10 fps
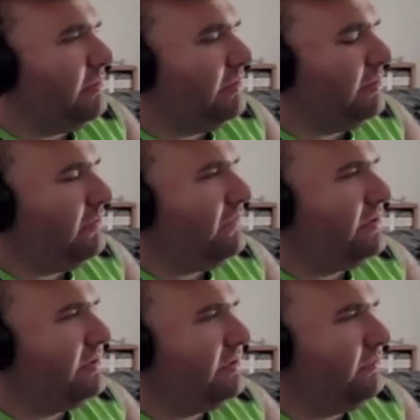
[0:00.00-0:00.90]
with Luffy
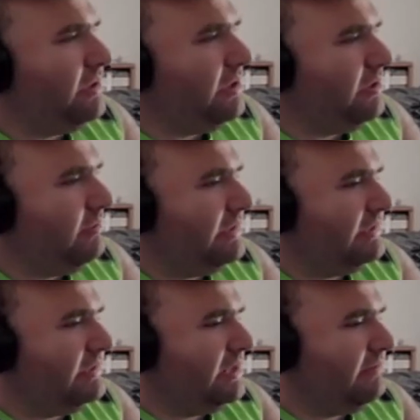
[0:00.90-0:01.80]
using the Ryo
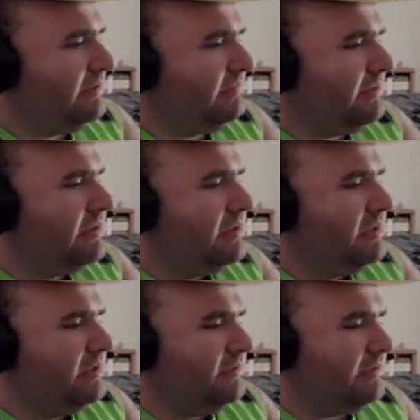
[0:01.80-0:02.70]
against the enemies, but
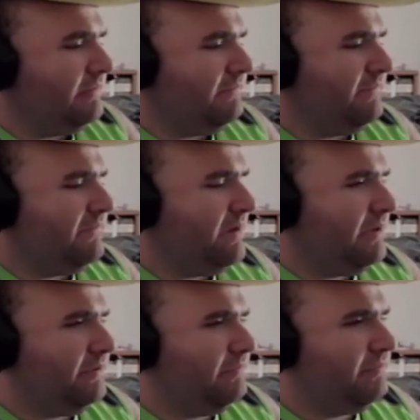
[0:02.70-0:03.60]
the
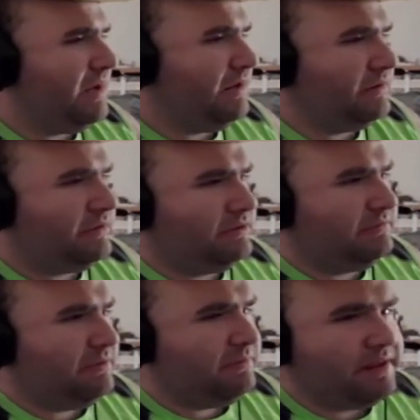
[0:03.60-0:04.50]
father characters,
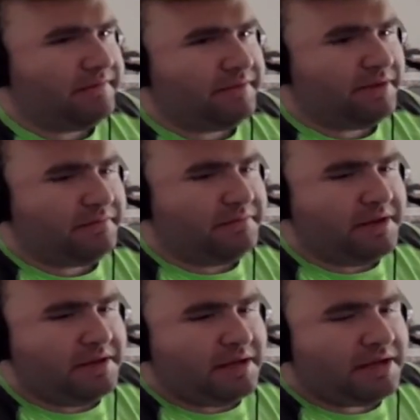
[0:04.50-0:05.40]
but whatever though.
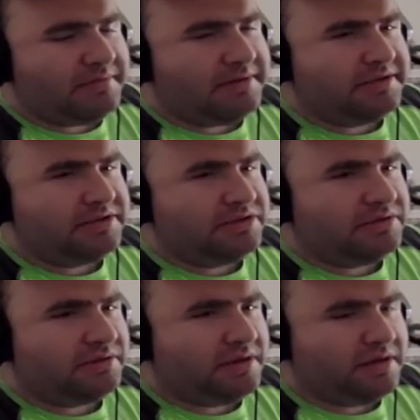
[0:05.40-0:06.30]
Anyways,
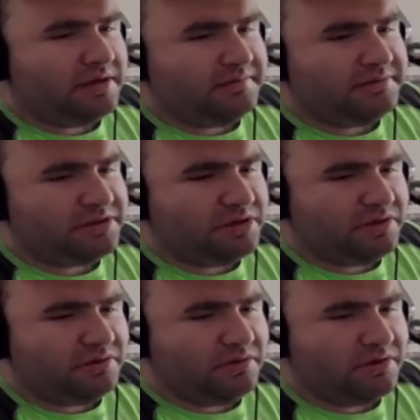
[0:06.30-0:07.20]
Alright,
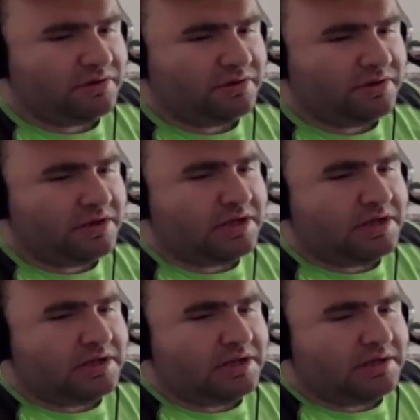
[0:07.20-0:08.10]
so
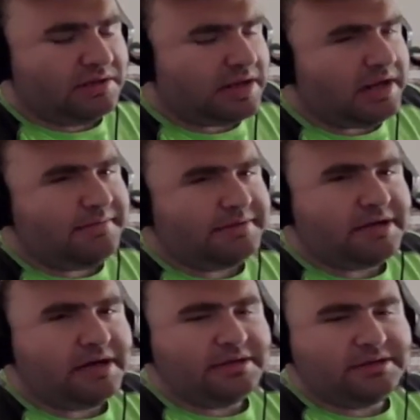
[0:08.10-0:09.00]
let's
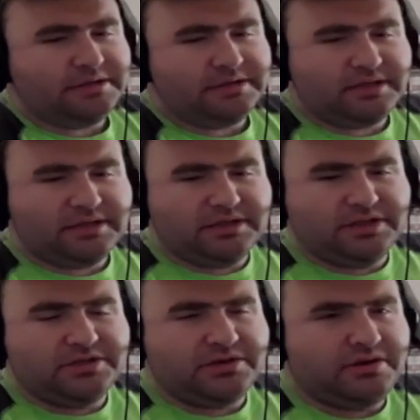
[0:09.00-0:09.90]
just get the
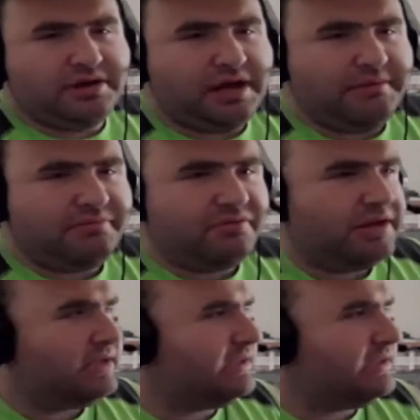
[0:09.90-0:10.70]
shit started. I'm pretty